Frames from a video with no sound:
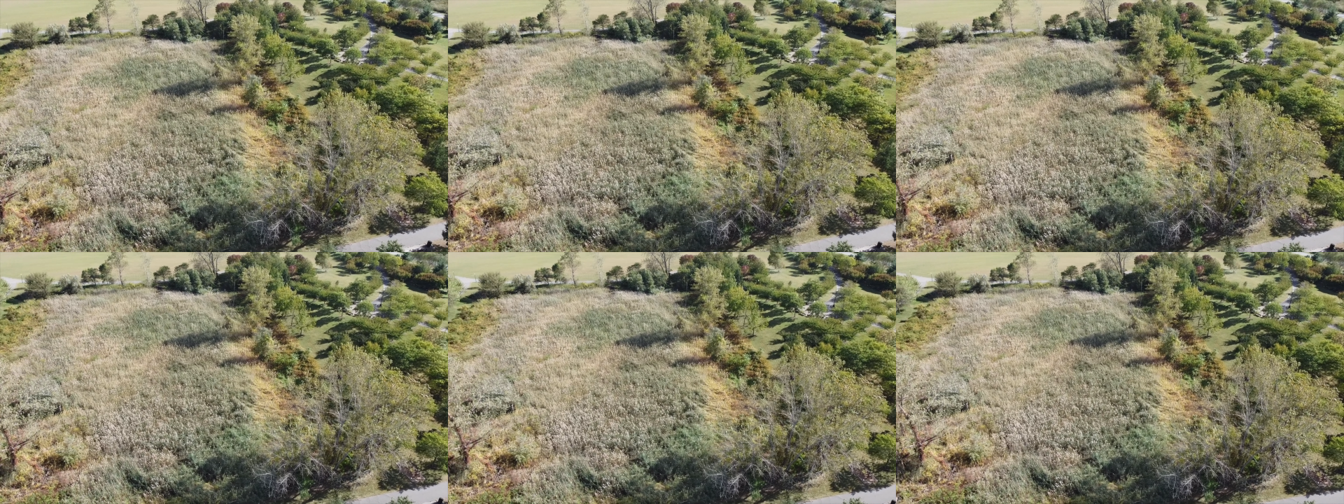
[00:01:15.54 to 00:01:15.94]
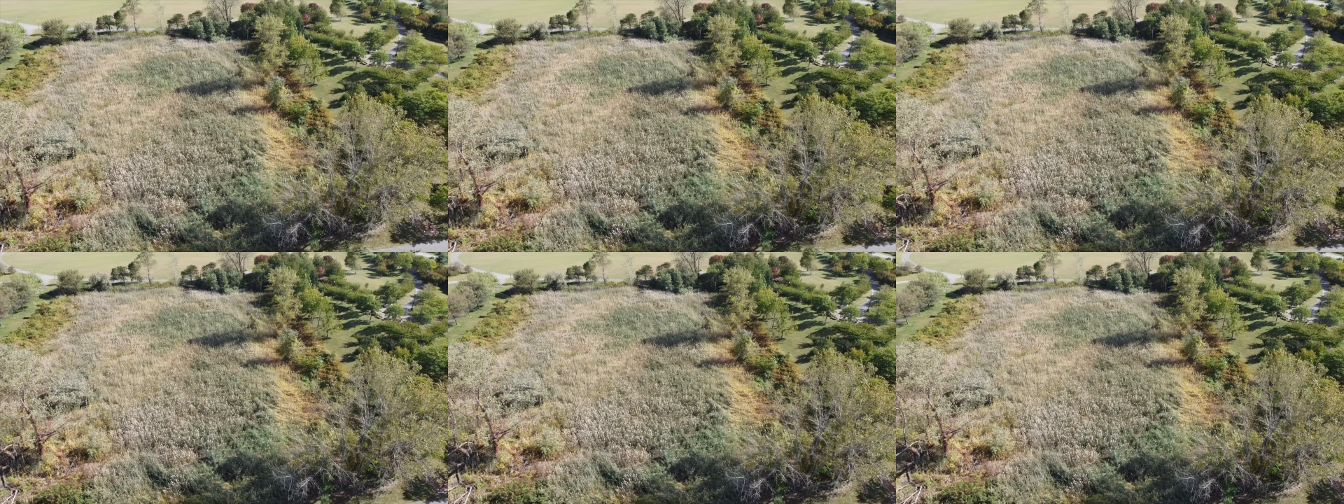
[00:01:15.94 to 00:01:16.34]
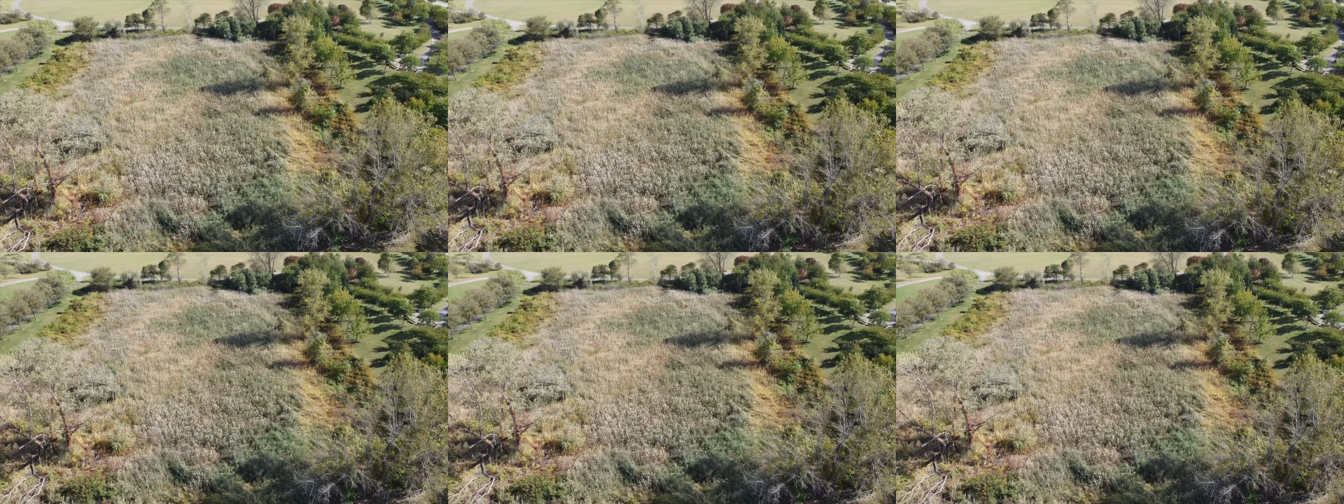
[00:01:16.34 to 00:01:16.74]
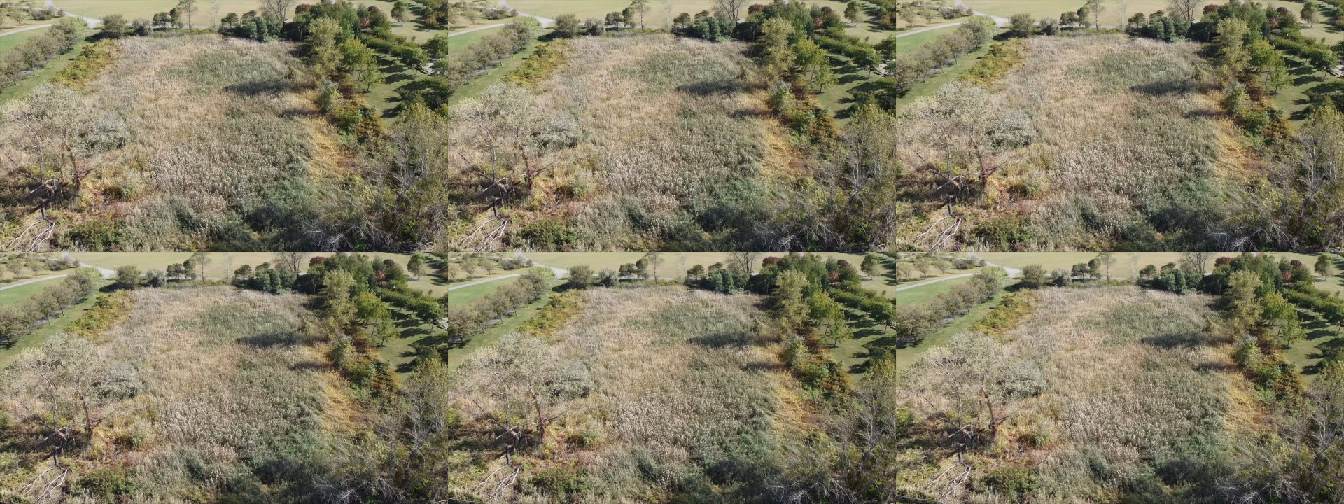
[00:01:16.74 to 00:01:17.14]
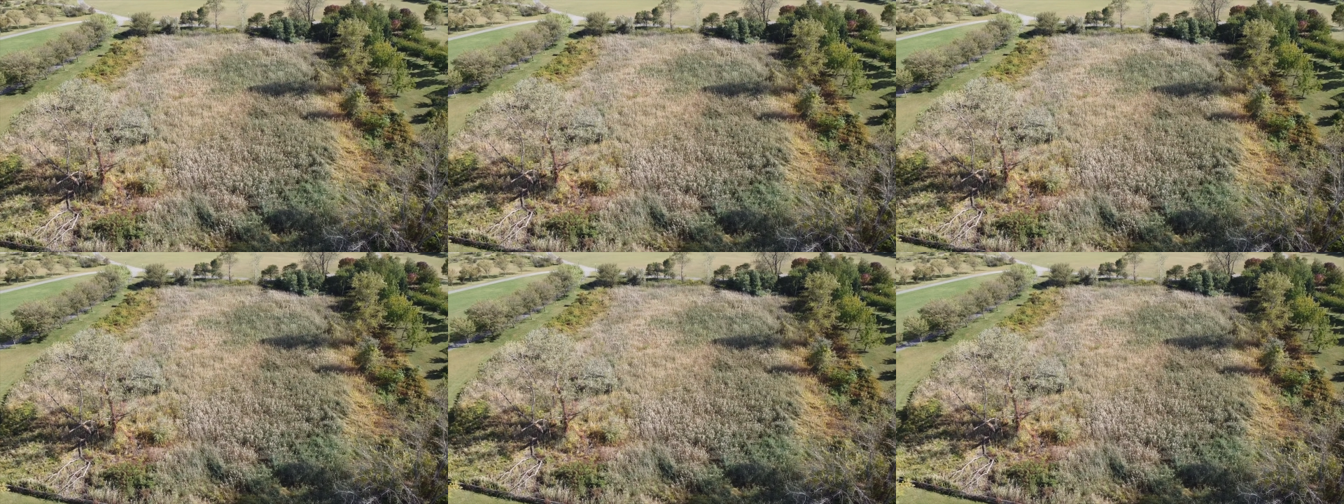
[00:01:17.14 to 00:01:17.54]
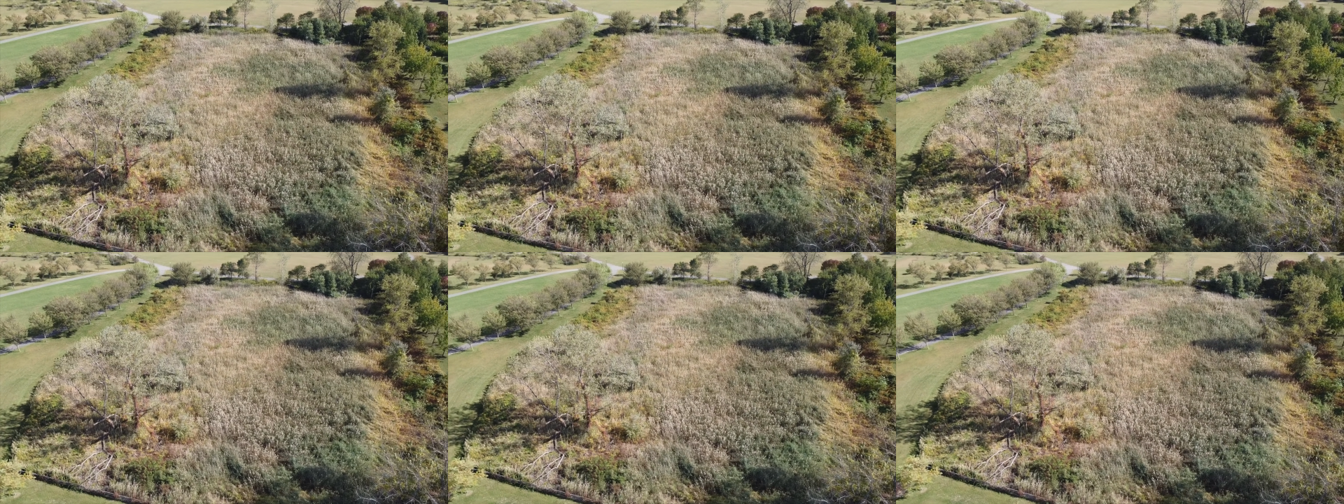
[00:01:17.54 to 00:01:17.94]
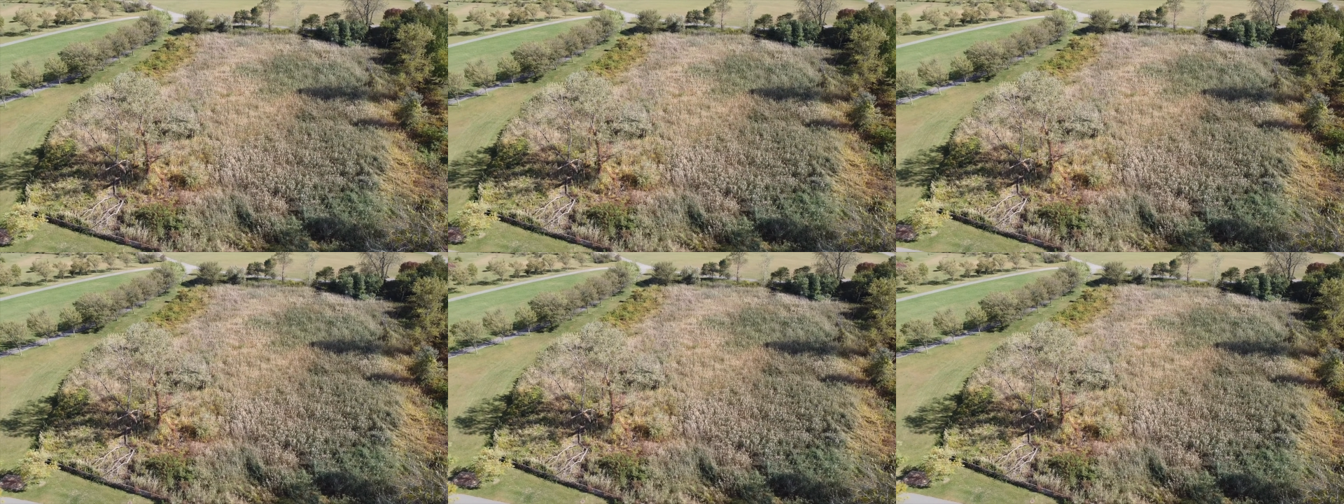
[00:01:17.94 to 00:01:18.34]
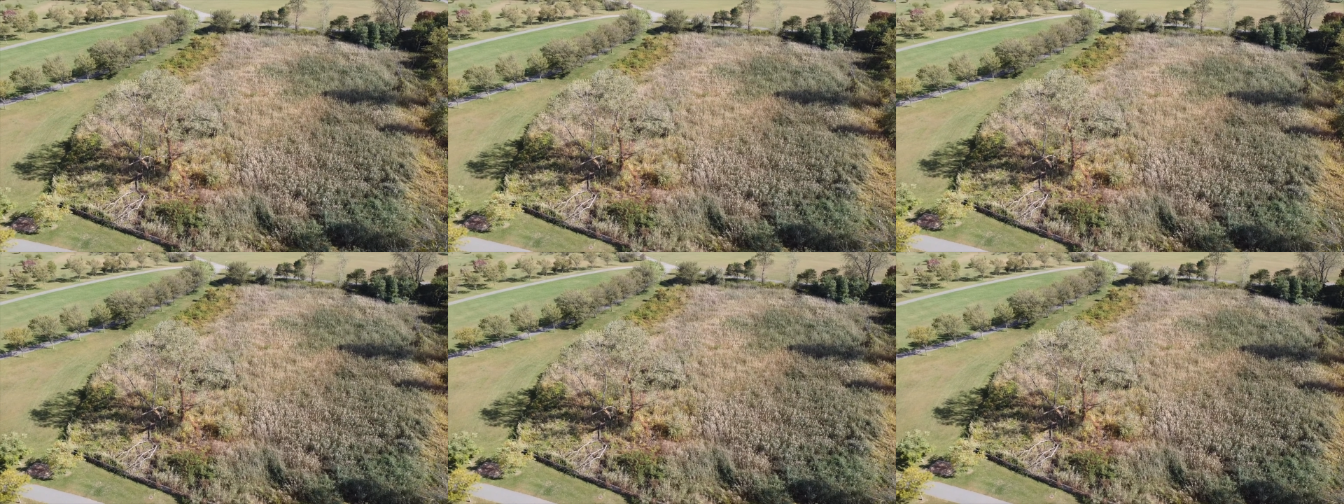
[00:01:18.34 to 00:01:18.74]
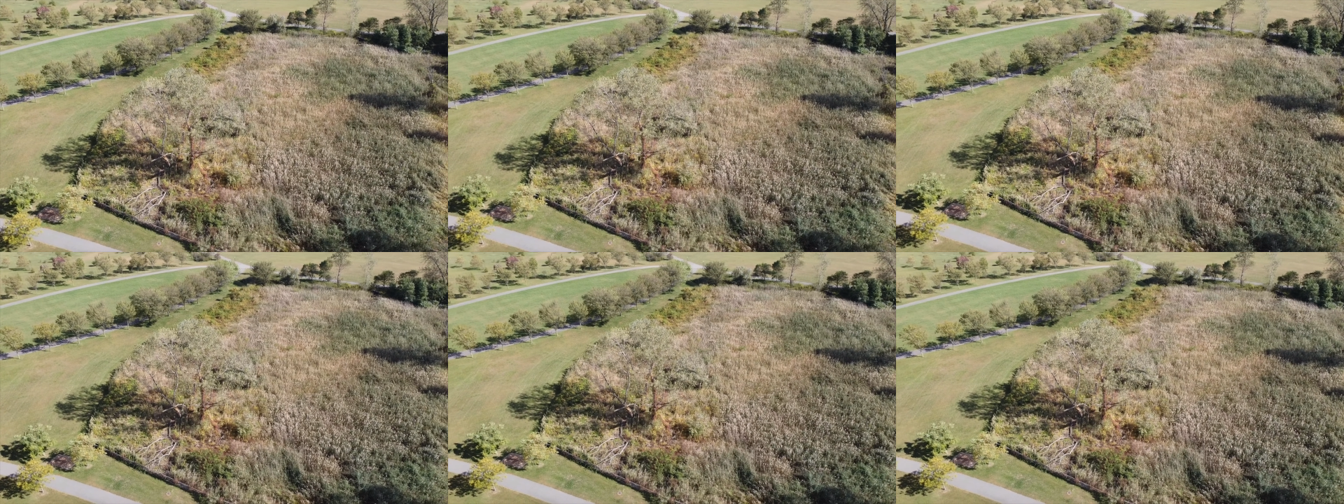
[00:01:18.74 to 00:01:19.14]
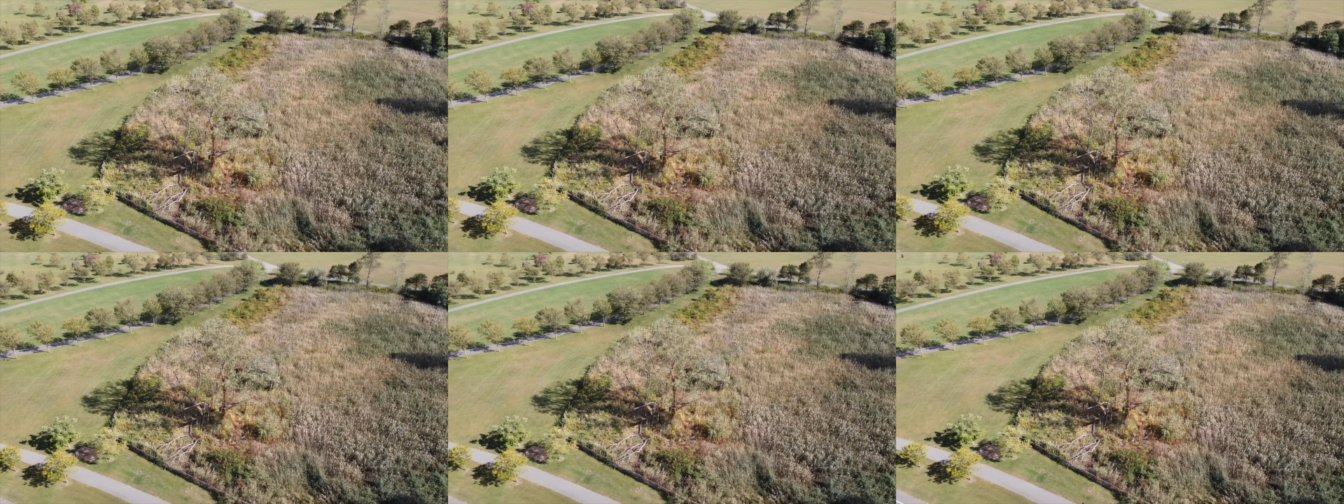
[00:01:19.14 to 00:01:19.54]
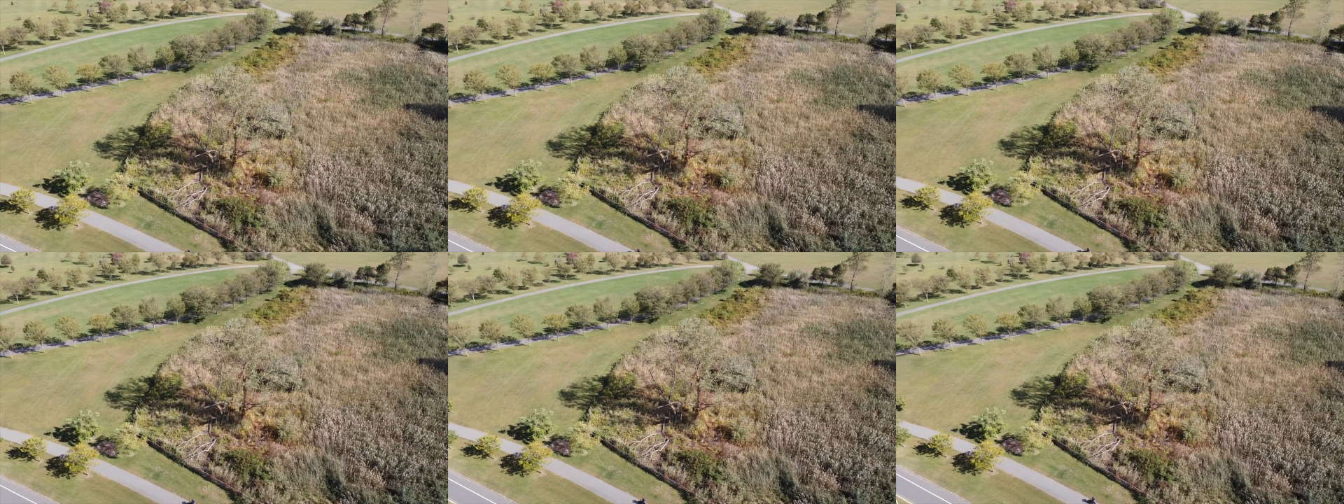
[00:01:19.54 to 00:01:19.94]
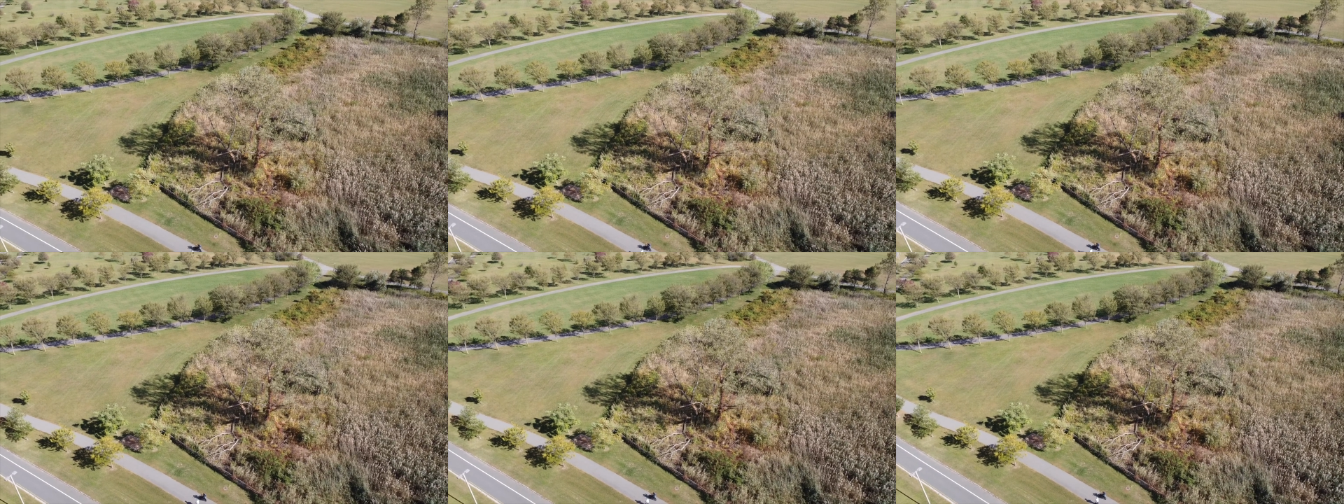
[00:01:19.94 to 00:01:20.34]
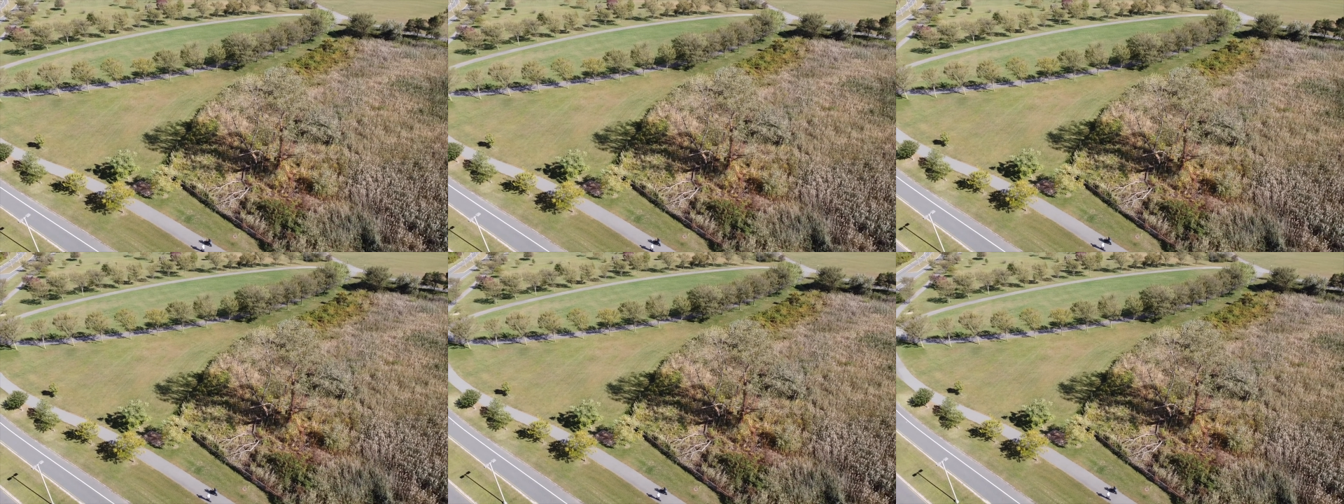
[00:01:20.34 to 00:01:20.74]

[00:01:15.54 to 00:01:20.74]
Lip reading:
No face is visible, so there are no lips to read.